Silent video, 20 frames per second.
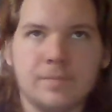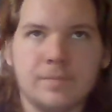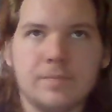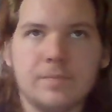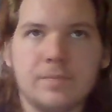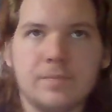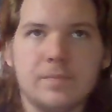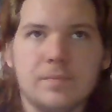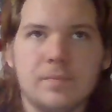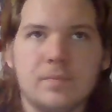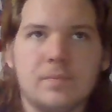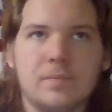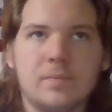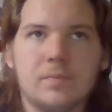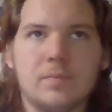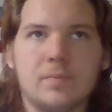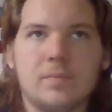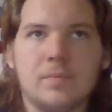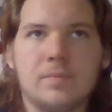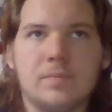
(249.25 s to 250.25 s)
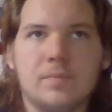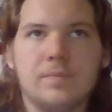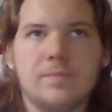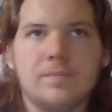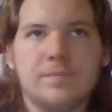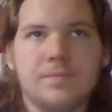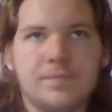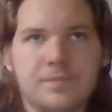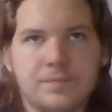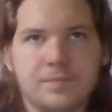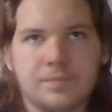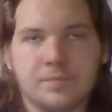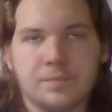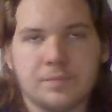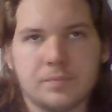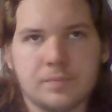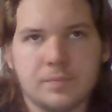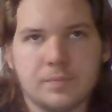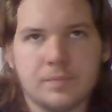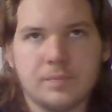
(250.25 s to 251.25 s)

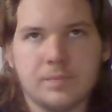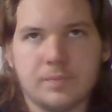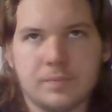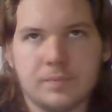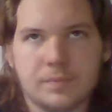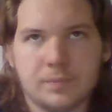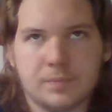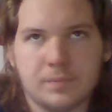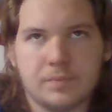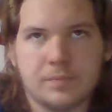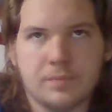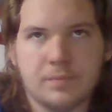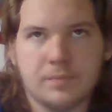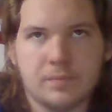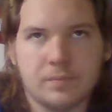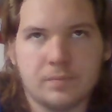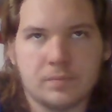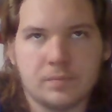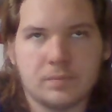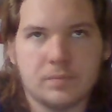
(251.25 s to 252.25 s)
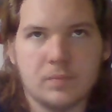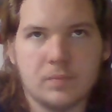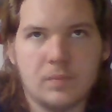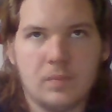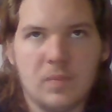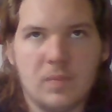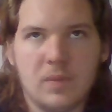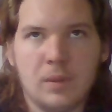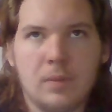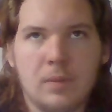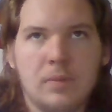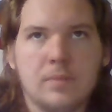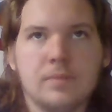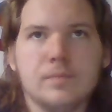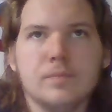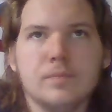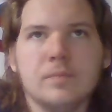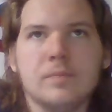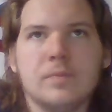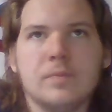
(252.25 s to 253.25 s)

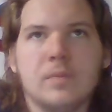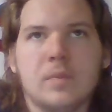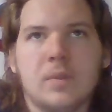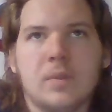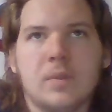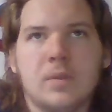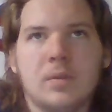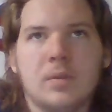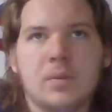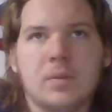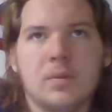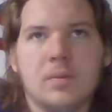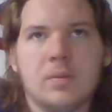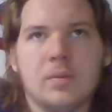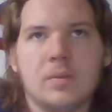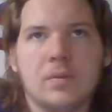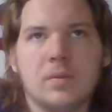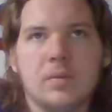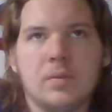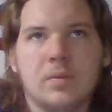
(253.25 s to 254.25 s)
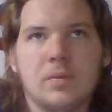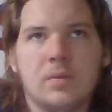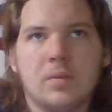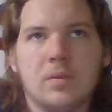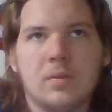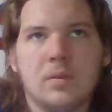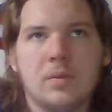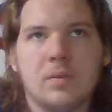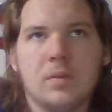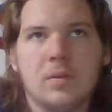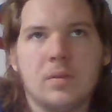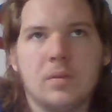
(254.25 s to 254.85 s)
Nobody speaks.